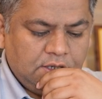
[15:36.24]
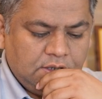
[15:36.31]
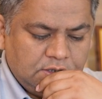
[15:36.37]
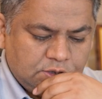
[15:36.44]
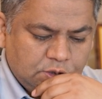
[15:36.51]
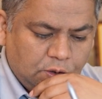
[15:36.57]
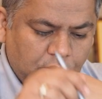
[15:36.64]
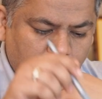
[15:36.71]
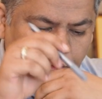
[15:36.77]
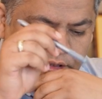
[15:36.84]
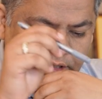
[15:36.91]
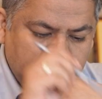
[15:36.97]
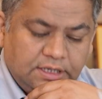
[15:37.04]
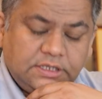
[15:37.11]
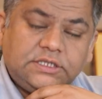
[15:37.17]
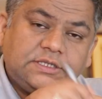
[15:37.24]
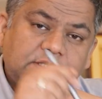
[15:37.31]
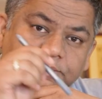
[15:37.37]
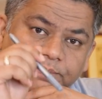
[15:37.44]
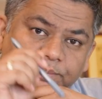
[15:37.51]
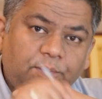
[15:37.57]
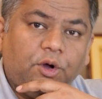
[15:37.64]
So yes,
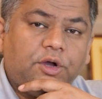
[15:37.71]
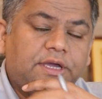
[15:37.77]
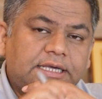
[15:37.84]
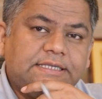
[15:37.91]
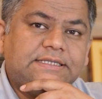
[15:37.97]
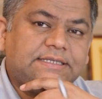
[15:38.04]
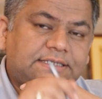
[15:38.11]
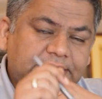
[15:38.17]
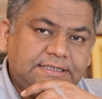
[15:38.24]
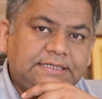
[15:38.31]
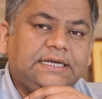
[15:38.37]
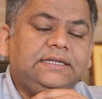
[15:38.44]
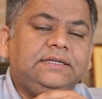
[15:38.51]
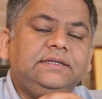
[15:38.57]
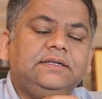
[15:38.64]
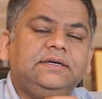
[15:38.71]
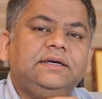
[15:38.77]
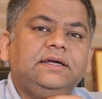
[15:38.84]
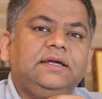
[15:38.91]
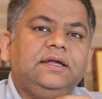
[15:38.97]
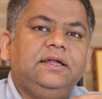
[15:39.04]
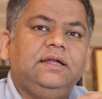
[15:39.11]
book is written
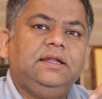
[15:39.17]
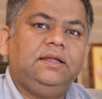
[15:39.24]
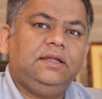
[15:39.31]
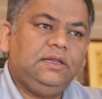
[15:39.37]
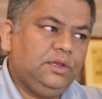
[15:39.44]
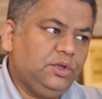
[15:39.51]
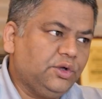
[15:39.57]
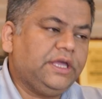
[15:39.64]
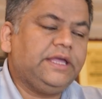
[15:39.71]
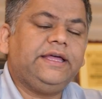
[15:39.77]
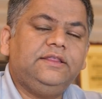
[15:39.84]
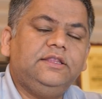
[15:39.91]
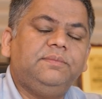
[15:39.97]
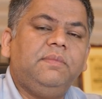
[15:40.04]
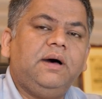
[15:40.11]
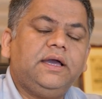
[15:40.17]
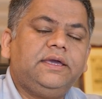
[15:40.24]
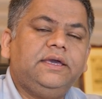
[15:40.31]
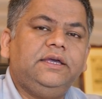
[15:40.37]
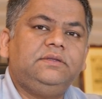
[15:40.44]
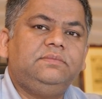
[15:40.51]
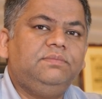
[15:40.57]
looking at the
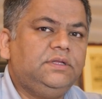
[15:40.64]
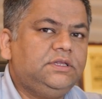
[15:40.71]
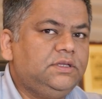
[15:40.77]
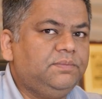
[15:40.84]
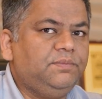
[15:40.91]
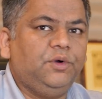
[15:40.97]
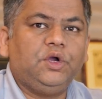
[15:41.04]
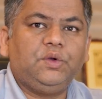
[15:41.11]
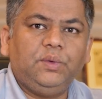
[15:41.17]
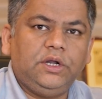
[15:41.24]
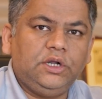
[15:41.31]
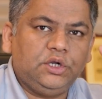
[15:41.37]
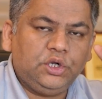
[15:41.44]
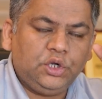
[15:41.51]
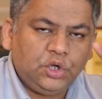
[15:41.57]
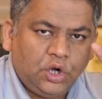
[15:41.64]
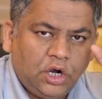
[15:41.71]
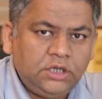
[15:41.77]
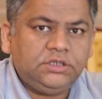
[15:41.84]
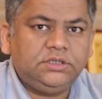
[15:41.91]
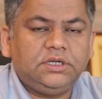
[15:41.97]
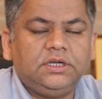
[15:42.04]
market, but the book will
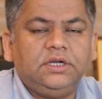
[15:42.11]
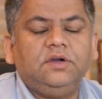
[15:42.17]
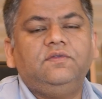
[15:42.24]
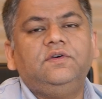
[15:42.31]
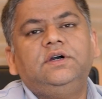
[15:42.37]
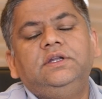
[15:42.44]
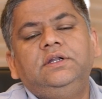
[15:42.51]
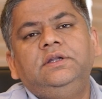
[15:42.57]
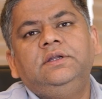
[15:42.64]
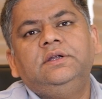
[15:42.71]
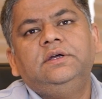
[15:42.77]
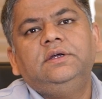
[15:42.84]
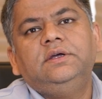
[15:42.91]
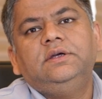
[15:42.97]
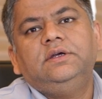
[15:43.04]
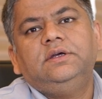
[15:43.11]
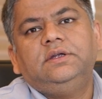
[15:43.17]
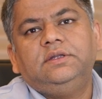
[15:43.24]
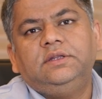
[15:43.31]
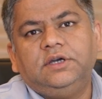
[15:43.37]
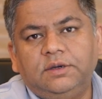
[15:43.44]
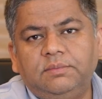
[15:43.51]
not govern
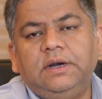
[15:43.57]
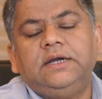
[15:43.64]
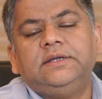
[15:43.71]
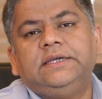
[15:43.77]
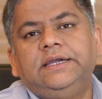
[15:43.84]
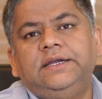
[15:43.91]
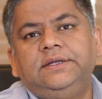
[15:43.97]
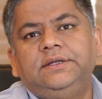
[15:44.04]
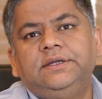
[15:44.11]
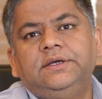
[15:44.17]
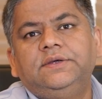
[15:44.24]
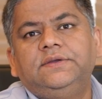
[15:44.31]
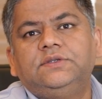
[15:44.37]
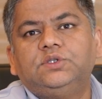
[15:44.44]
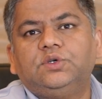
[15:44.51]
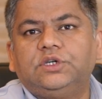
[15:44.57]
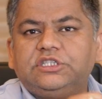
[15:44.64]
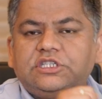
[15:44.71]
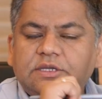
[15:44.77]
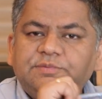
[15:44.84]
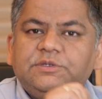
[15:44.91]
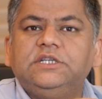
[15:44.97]
the market. So
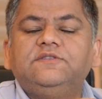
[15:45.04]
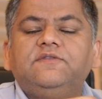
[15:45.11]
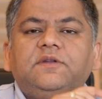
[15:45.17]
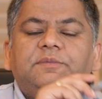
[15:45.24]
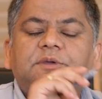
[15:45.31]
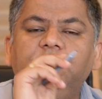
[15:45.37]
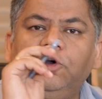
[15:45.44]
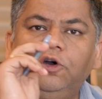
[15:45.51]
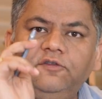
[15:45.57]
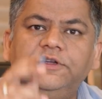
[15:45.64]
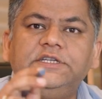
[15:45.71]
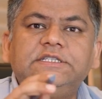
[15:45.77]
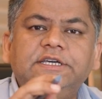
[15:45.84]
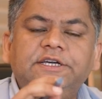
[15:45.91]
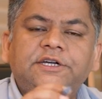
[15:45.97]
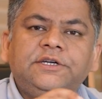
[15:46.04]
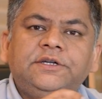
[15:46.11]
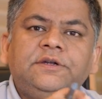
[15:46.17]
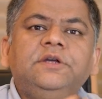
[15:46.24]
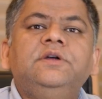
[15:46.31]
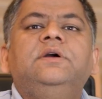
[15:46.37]
exceptions will be always there.